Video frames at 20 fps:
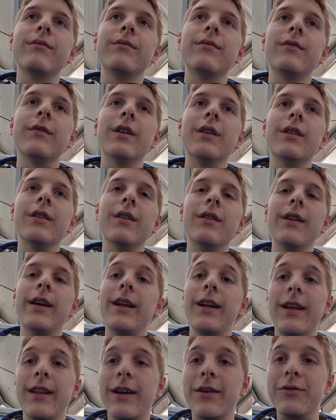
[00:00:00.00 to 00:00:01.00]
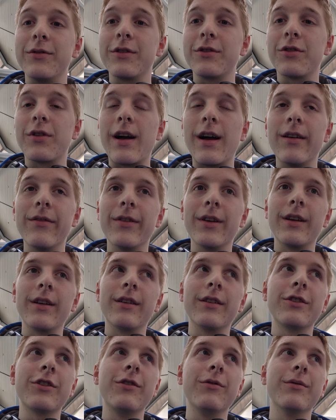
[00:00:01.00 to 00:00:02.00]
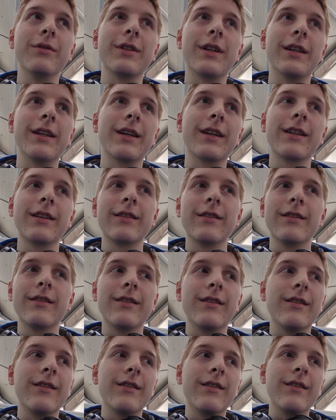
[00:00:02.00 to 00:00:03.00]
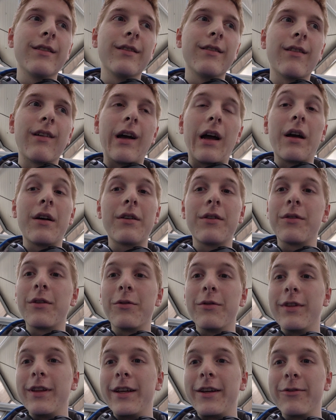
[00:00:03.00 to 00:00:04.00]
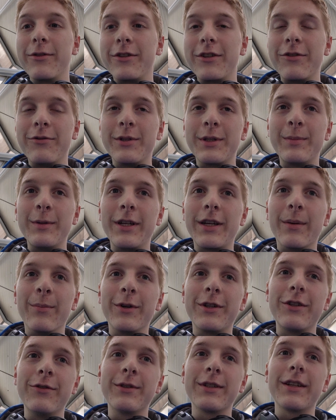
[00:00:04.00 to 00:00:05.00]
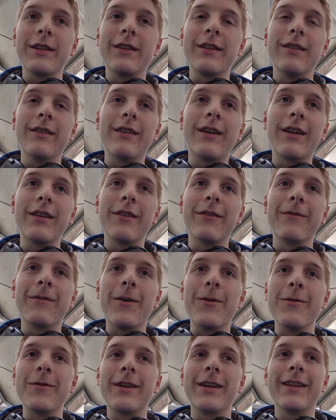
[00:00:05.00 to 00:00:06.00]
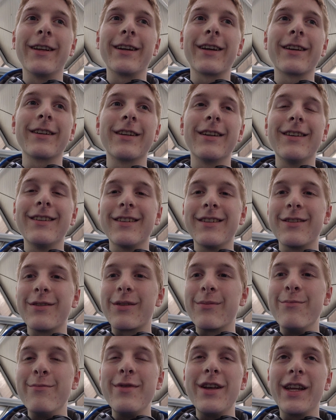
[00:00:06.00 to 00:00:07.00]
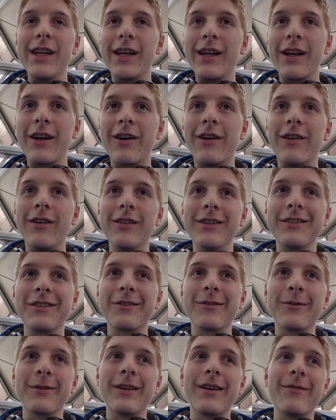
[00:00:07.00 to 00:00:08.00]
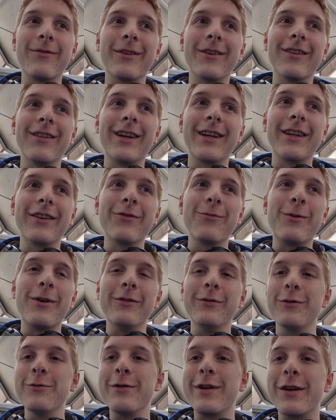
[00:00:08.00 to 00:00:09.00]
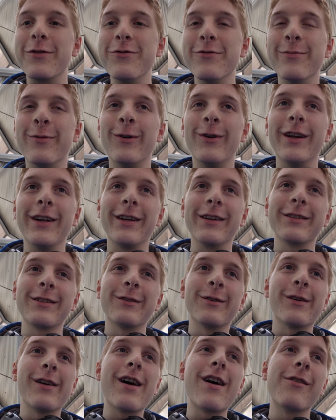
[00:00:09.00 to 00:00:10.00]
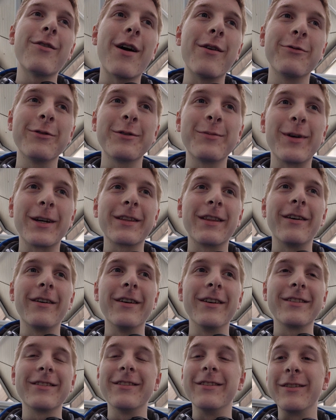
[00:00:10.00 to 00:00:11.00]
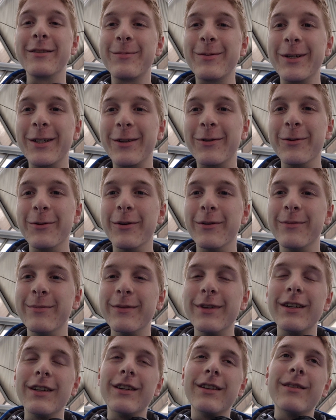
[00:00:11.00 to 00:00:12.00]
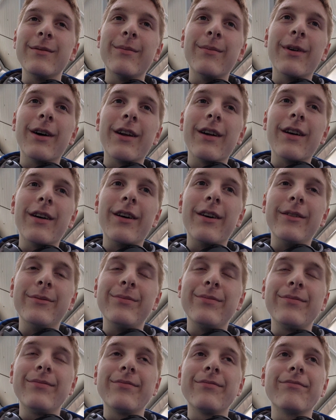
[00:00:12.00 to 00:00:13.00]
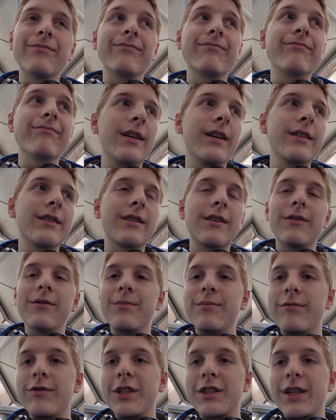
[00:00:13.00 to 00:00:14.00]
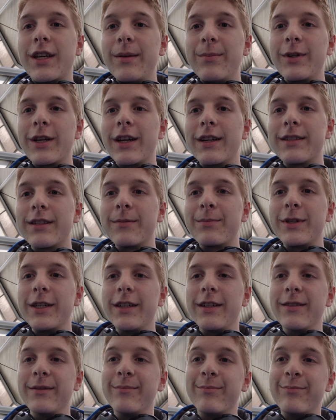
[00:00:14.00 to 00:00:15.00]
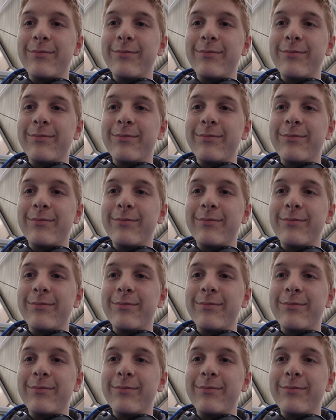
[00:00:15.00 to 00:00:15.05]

the lady that was driving, she was like, I don't know what language she was speaking, but she was on the phone on like meeting calls or whatever, like while doing Ubering, so I respect the hustle. It's pretty cool. But I guess I'll just keep you guys updated.